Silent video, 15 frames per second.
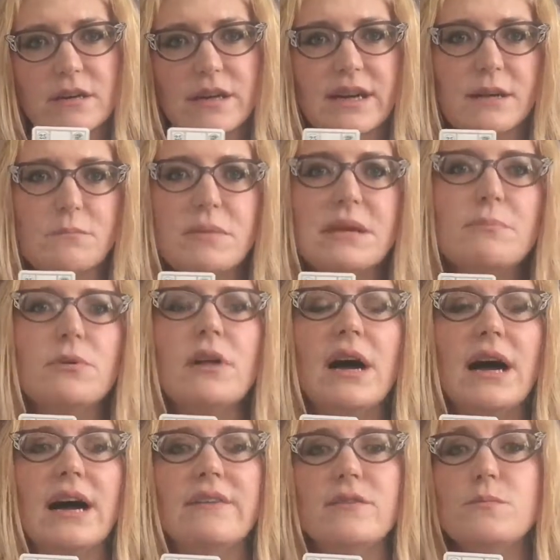Again, people
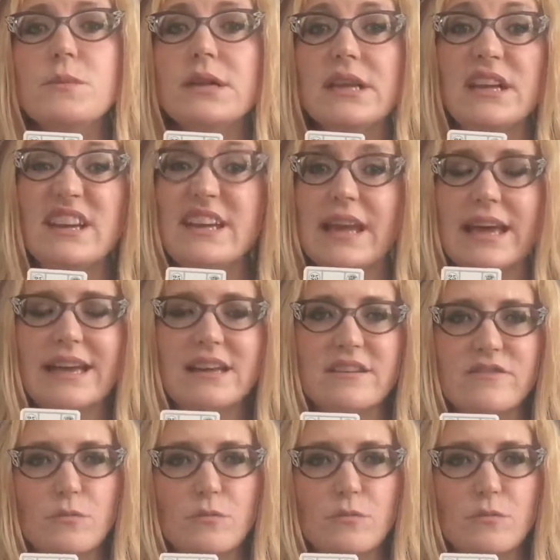have immediate negative